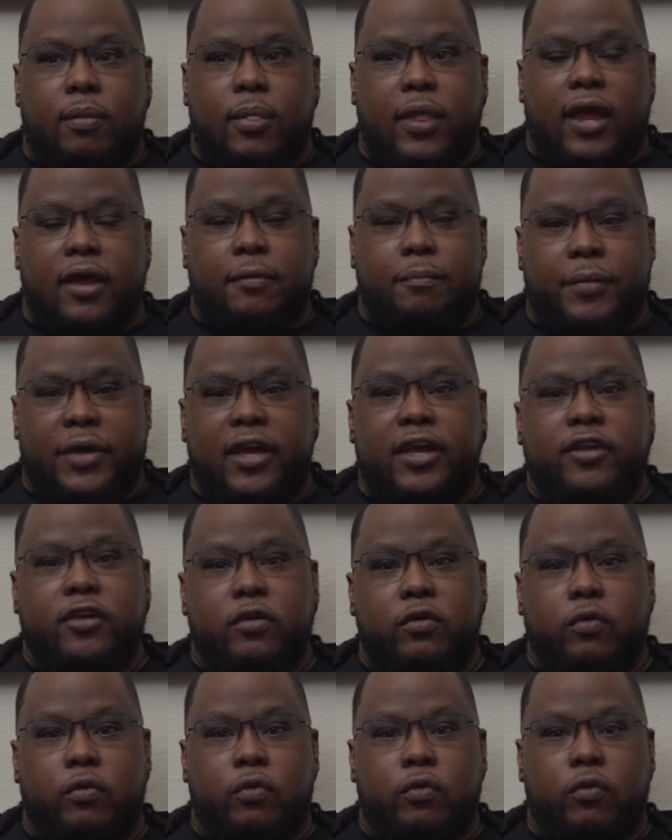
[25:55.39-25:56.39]
like me and
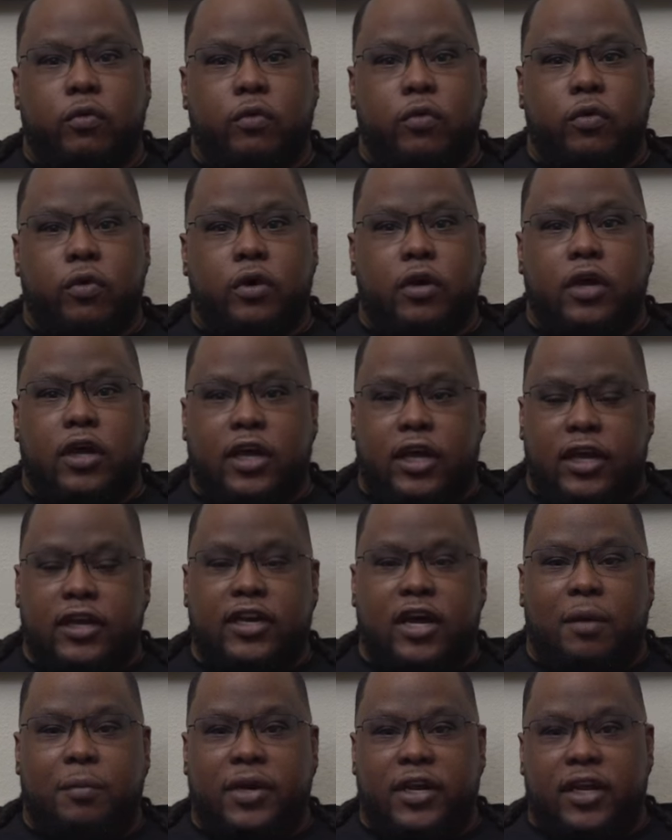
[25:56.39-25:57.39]
you and
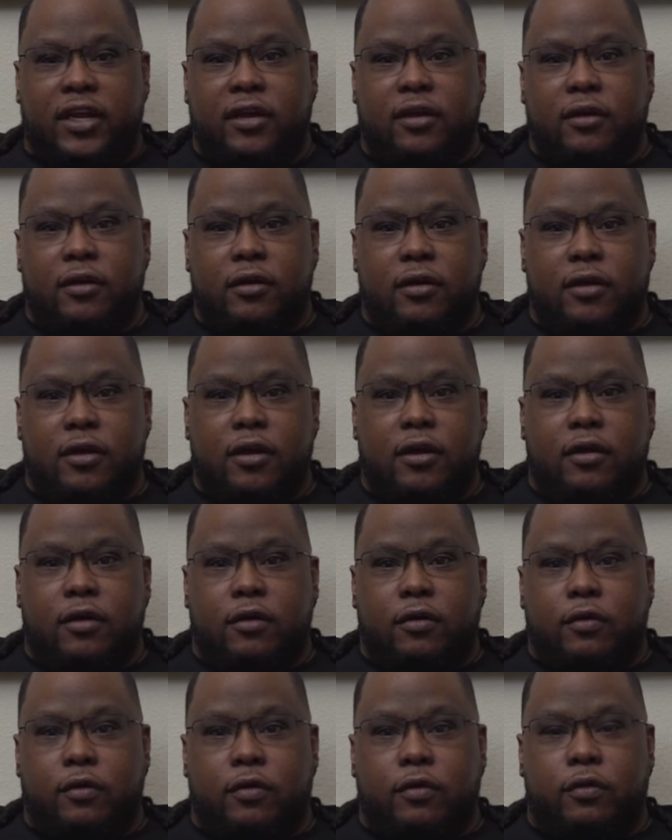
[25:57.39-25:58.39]
Dominique, mm-hmm.